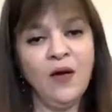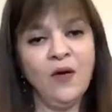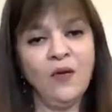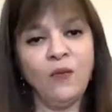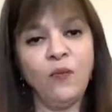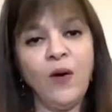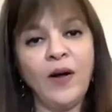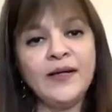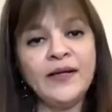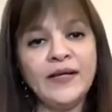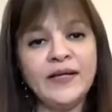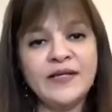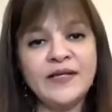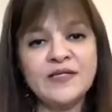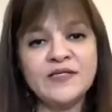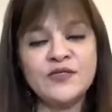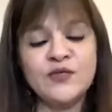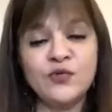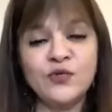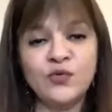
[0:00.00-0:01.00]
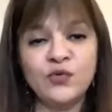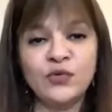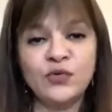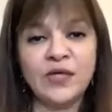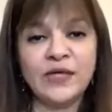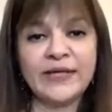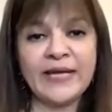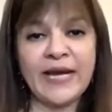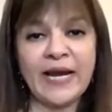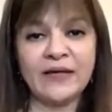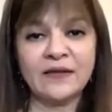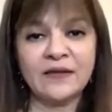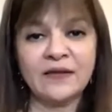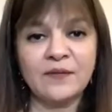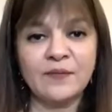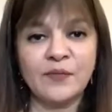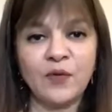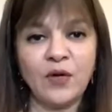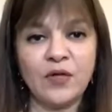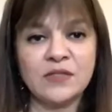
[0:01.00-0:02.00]
One is you do the candle
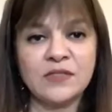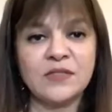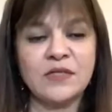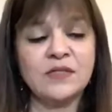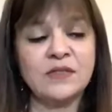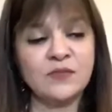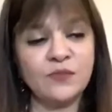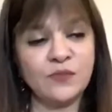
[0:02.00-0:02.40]
process,